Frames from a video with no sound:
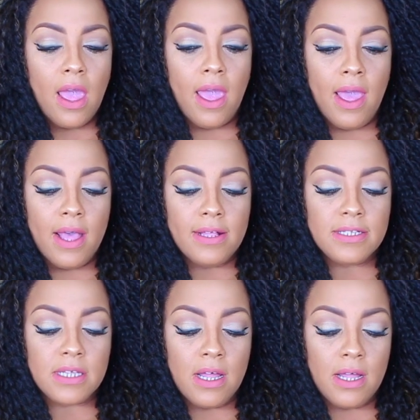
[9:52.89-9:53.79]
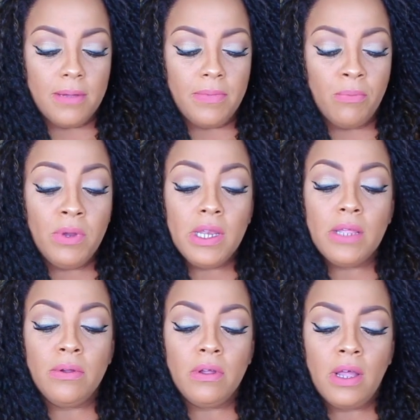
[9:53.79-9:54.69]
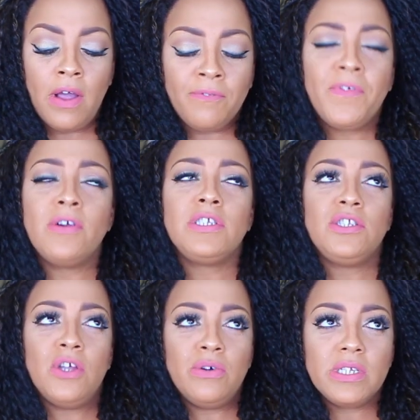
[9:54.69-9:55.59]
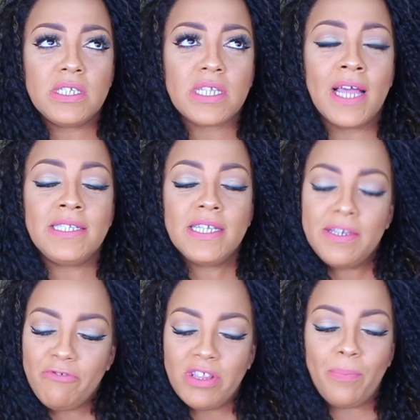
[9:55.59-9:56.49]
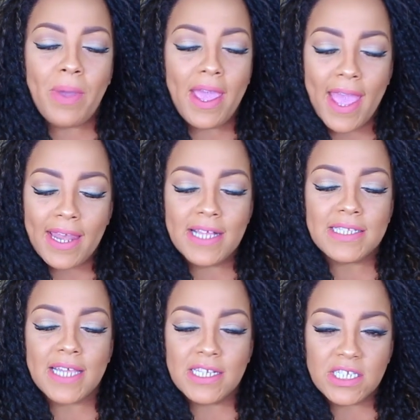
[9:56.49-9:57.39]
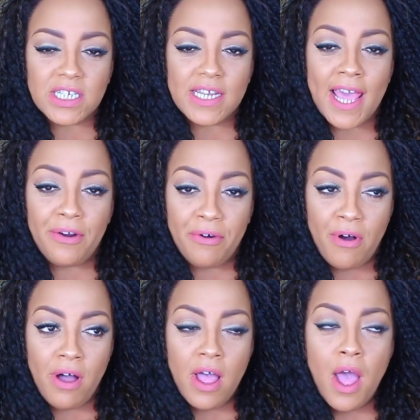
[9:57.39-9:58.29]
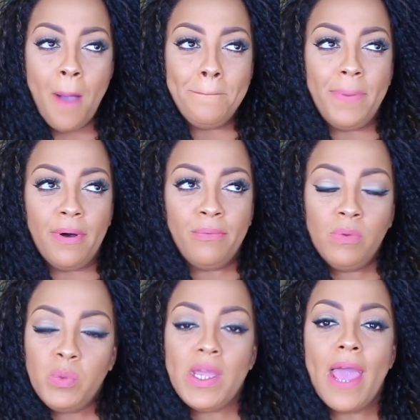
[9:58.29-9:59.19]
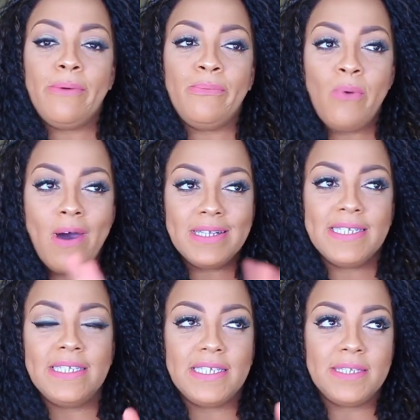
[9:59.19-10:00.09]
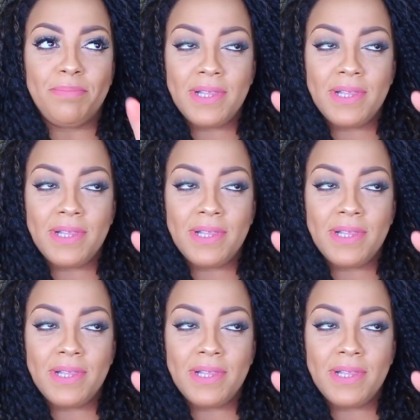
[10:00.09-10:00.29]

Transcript: And um, when I first noticed, I didn't really pay any attention at all. But when we had walked into the